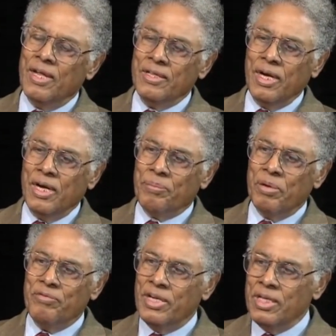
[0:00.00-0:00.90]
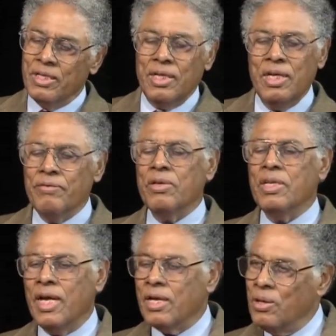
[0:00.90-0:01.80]
They're preventing the evil
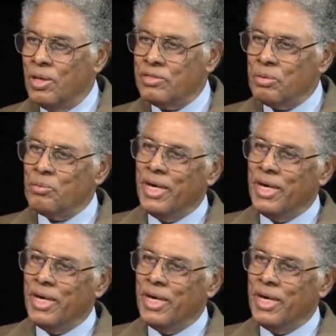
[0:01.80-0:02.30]
landlords from